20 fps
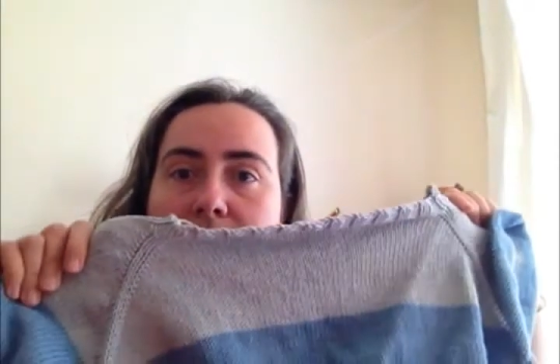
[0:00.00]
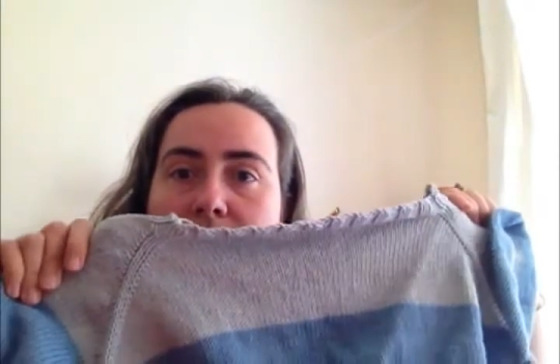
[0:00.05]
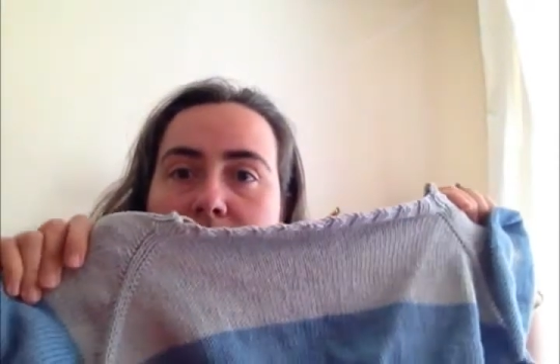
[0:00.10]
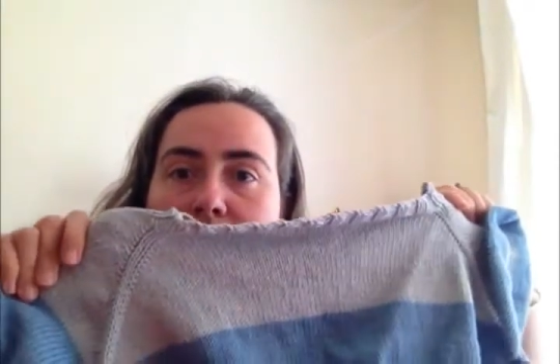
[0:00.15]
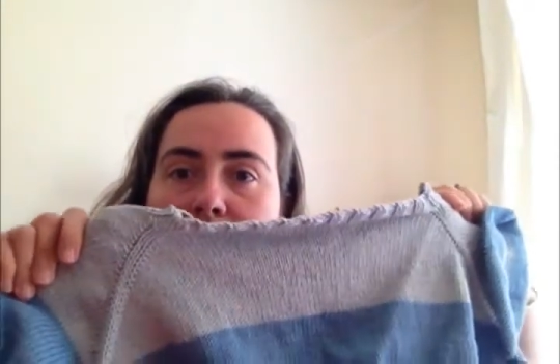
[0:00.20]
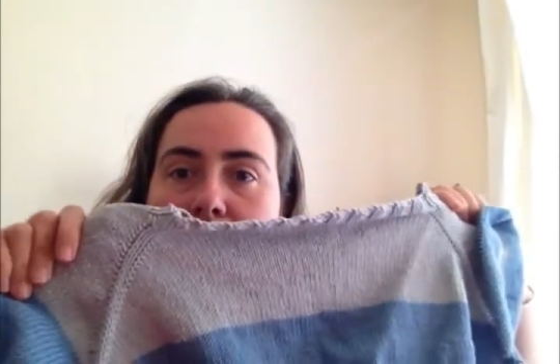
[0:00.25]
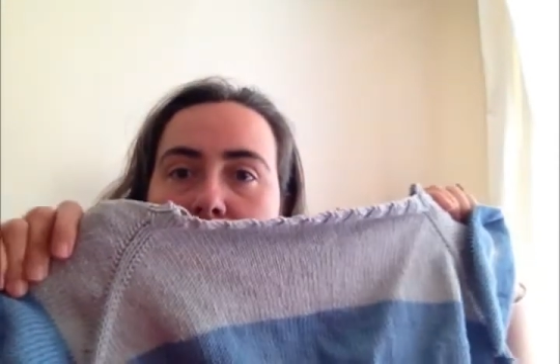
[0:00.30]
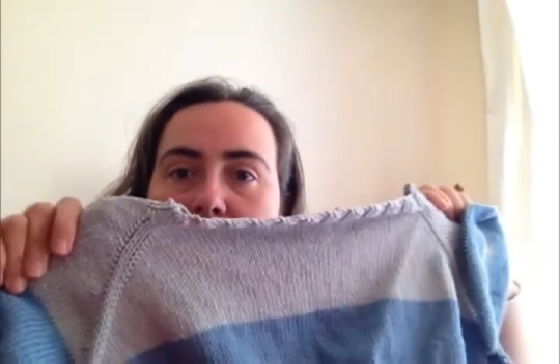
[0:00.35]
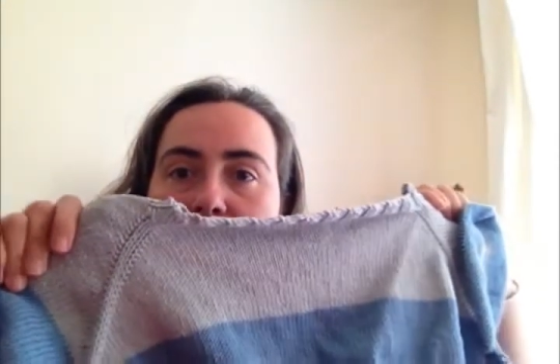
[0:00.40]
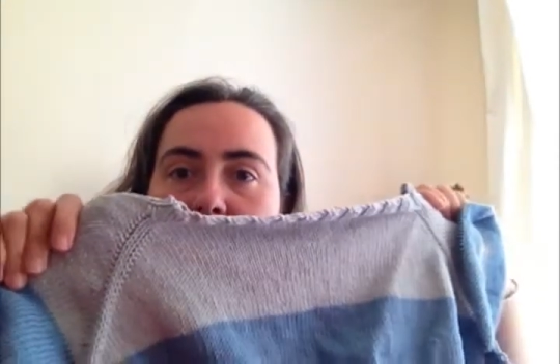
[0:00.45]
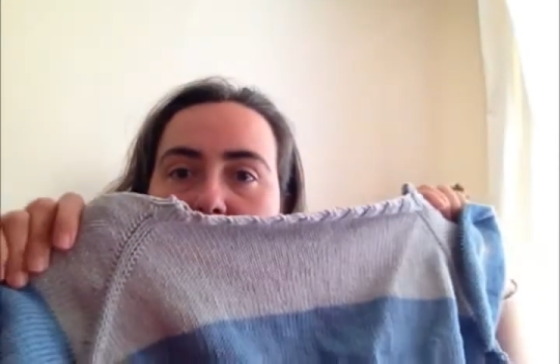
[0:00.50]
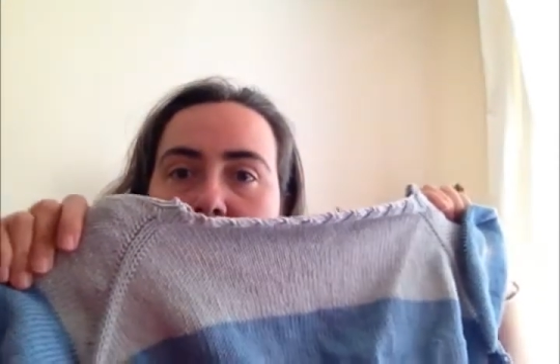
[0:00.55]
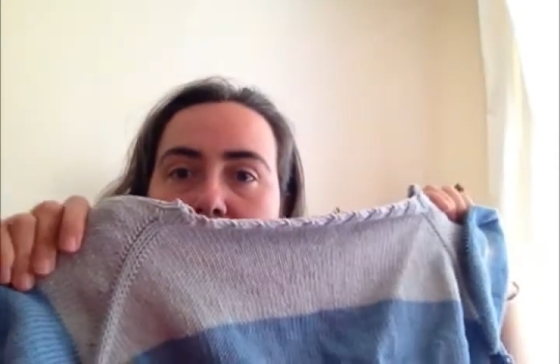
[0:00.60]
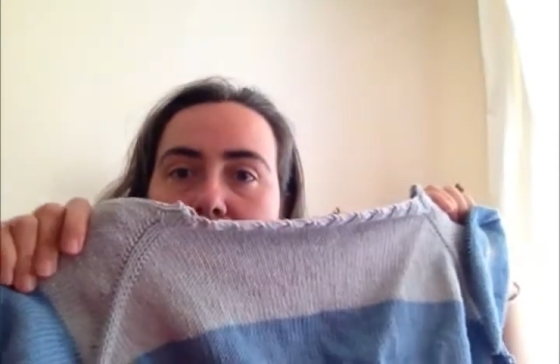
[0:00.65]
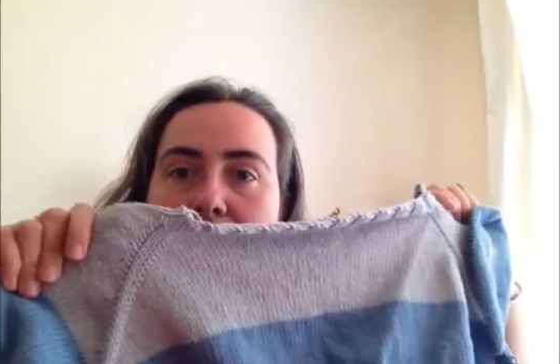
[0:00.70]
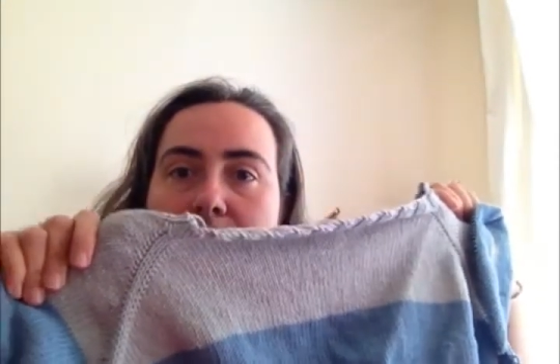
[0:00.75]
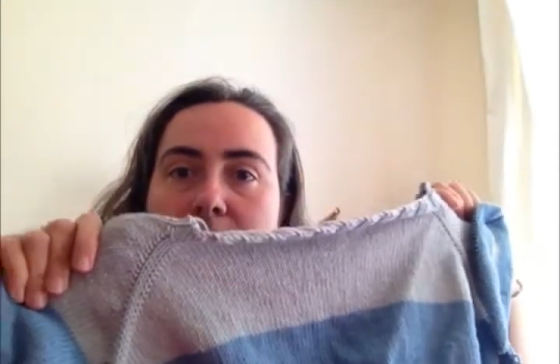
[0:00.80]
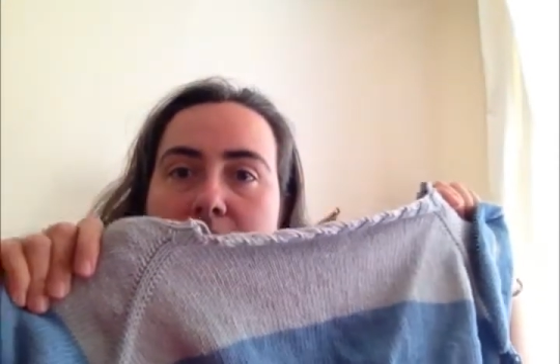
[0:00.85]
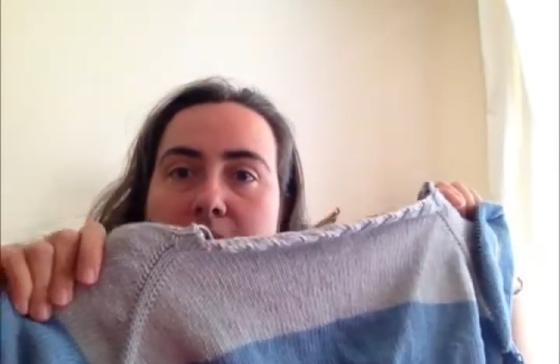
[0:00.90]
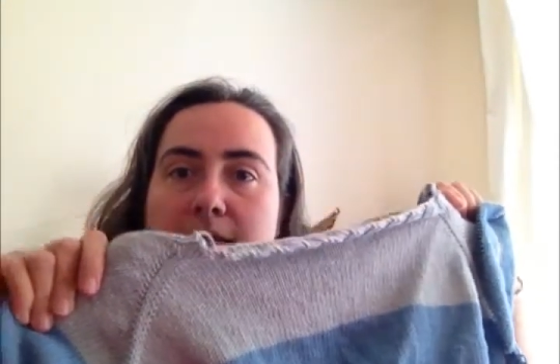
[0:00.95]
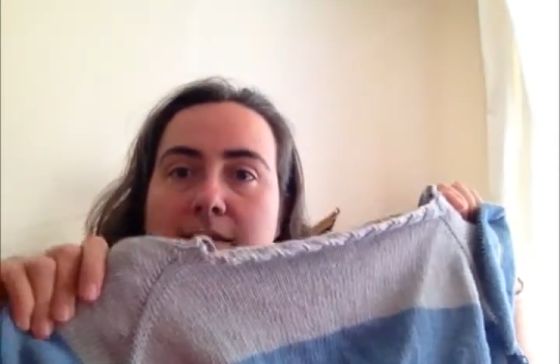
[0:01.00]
As you can see, that's